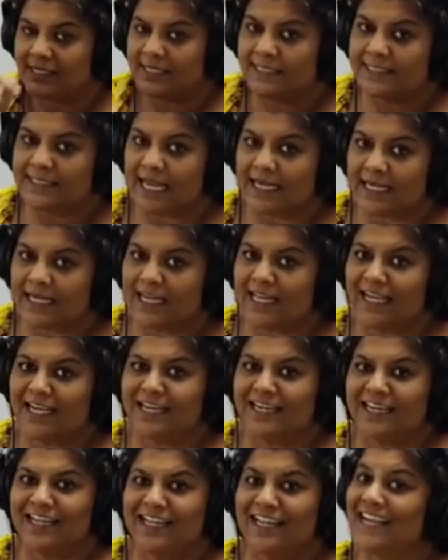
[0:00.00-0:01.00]
Is that
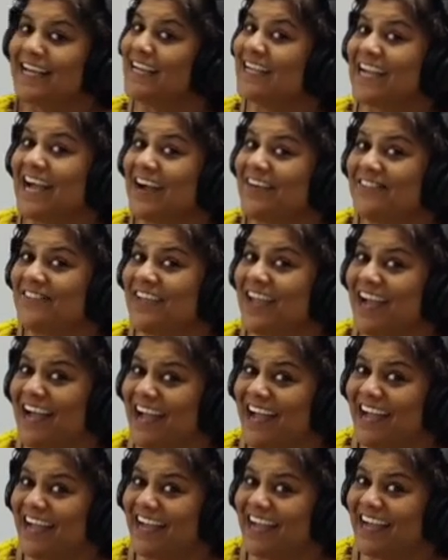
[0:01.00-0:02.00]
clear?
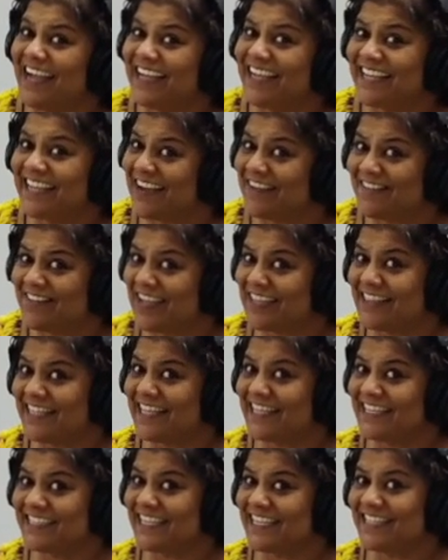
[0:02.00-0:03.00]
Kavya,
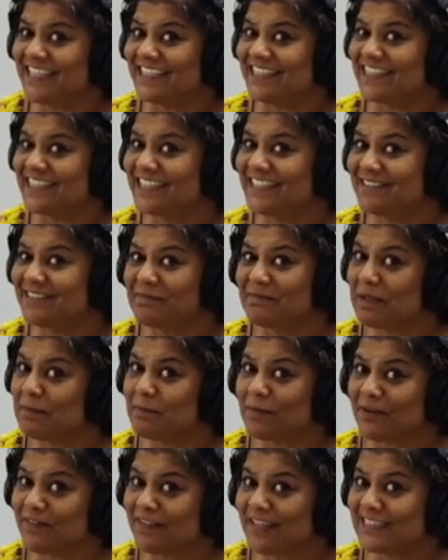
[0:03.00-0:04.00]
Kavya Dikshit,
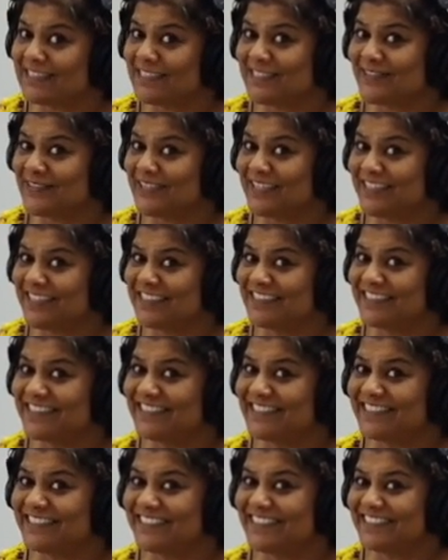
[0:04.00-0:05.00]
my previous student,
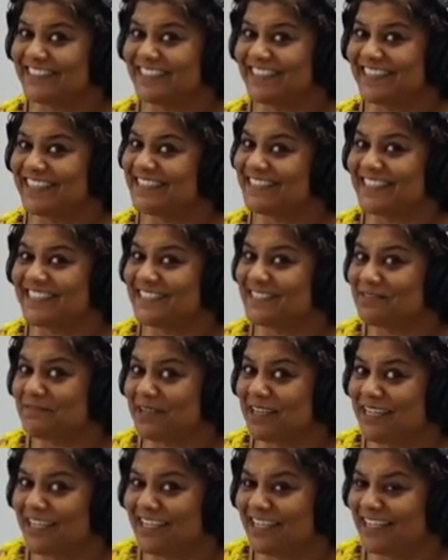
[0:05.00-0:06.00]

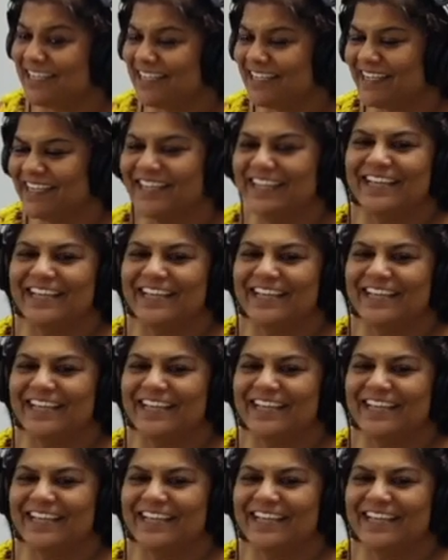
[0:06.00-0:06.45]
listen to me.